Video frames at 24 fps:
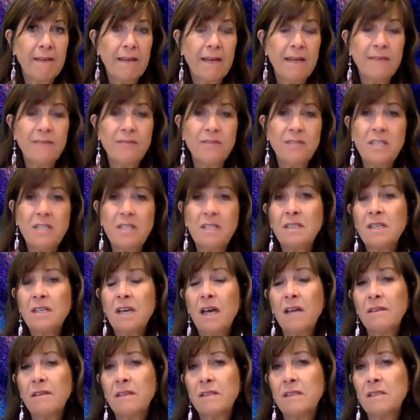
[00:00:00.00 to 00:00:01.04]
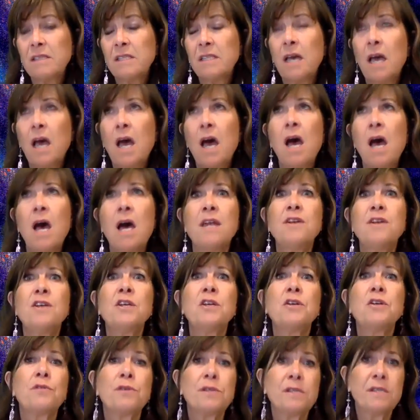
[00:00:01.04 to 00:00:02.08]
I've taught this to
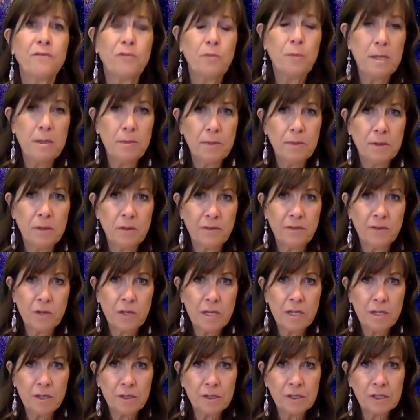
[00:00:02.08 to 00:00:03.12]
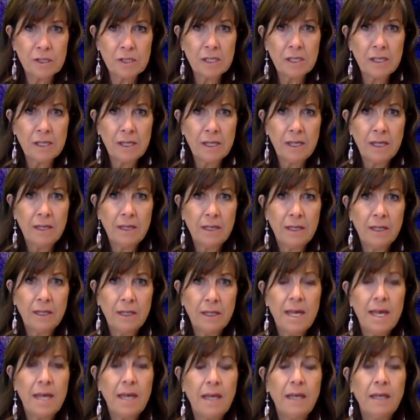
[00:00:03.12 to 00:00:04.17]
hundreds of people over the years,
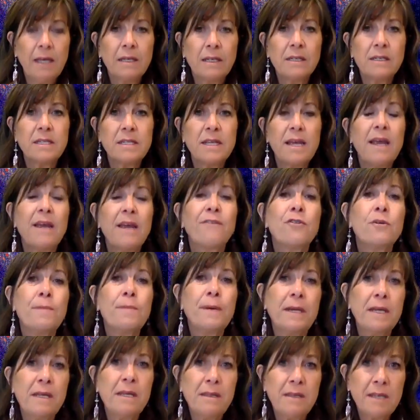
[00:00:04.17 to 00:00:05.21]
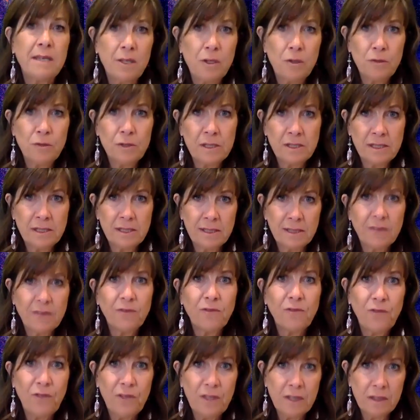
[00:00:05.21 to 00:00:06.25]
and everybody that uses it
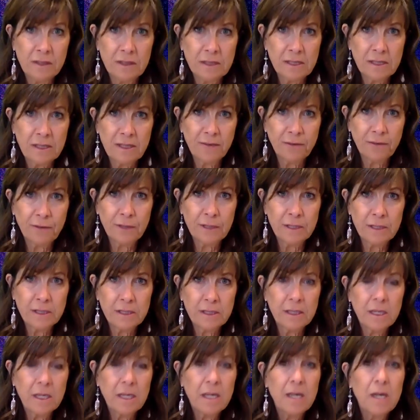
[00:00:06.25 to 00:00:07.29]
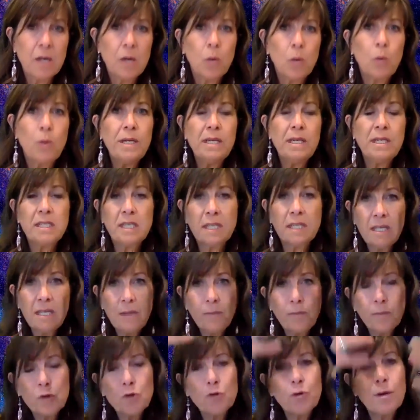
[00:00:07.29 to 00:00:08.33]
feels a difference. We need to
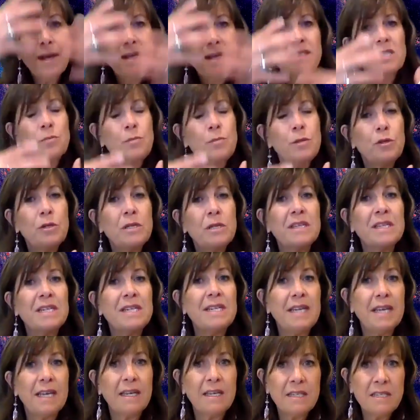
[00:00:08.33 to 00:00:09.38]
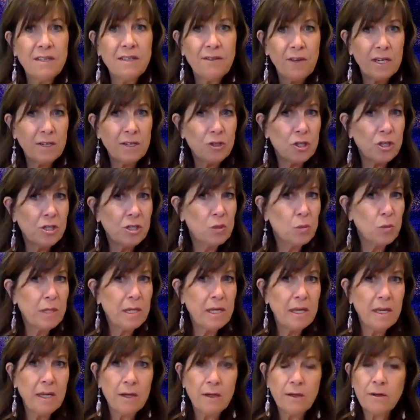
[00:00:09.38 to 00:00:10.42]
keep transmuting the negative energies we
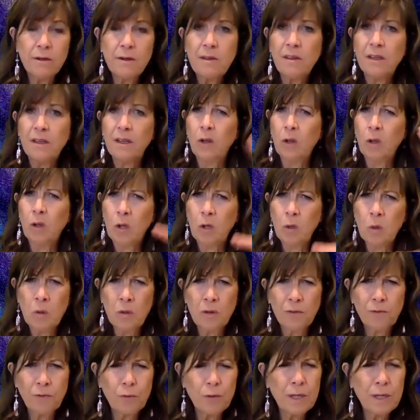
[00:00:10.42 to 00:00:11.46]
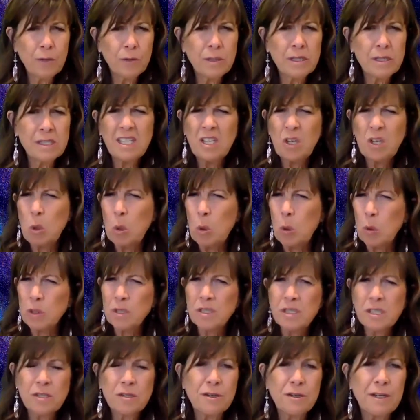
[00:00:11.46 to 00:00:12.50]
carry, the lower frequency,
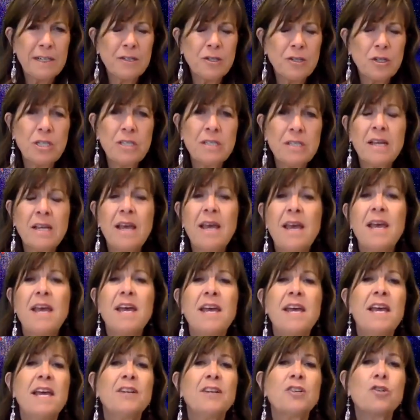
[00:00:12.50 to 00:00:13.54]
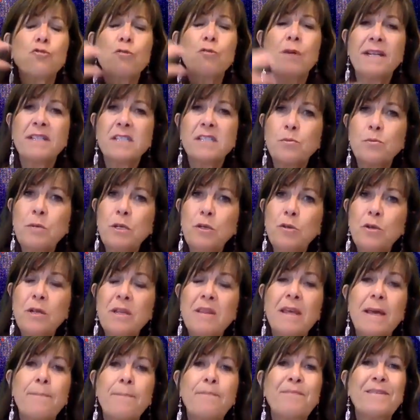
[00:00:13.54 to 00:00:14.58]
coarser energies, and
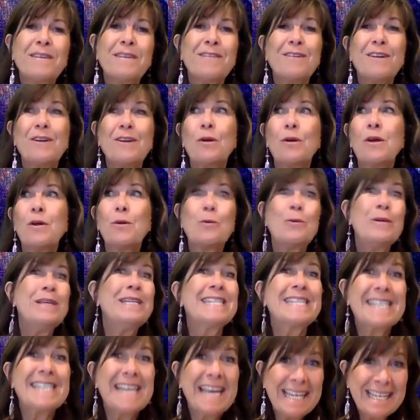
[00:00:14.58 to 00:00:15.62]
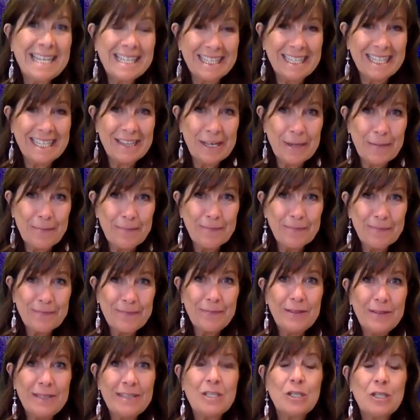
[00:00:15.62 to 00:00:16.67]
transmuting them, recycling them
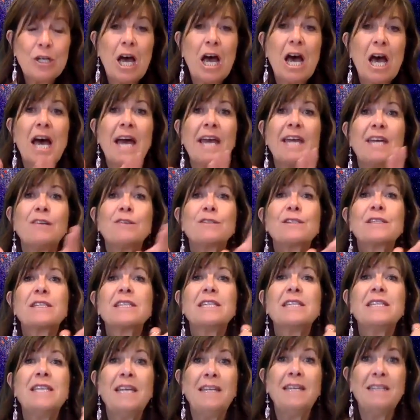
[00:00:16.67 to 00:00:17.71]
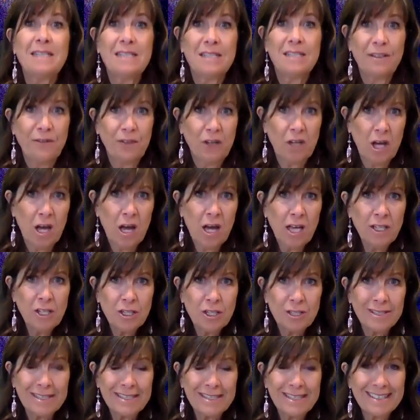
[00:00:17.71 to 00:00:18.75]
into higher states of
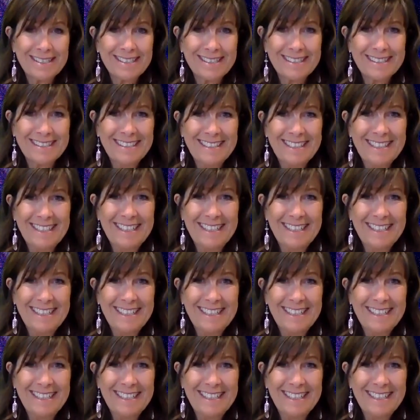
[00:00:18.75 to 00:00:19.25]
consciousness.